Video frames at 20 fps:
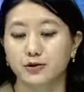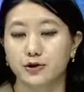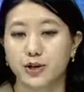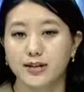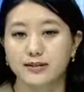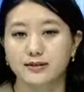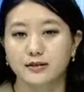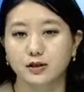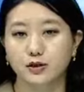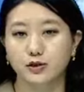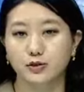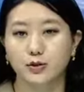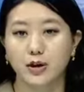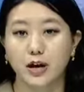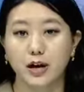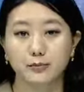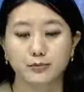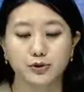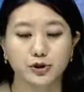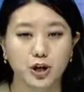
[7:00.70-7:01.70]
address in New
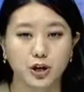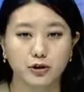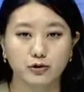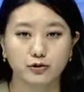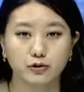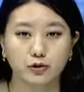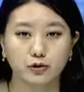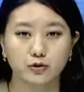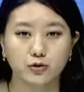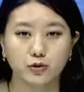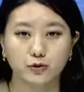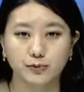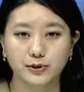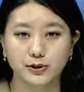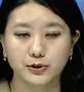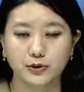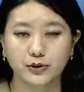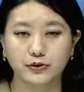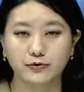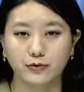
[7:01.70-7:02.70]
Hampshire on October
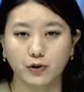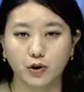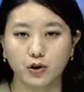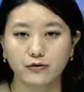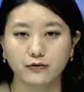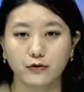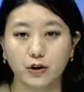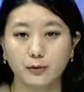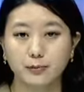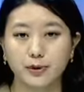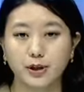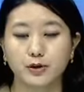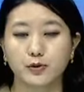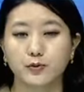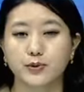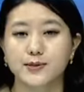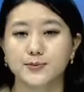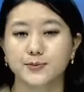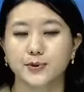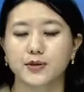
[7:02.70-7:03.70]
24, former
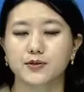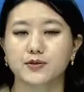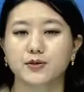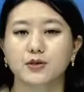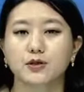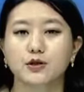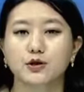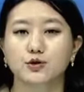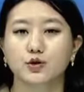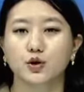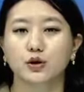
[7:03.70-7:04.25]
U.S. President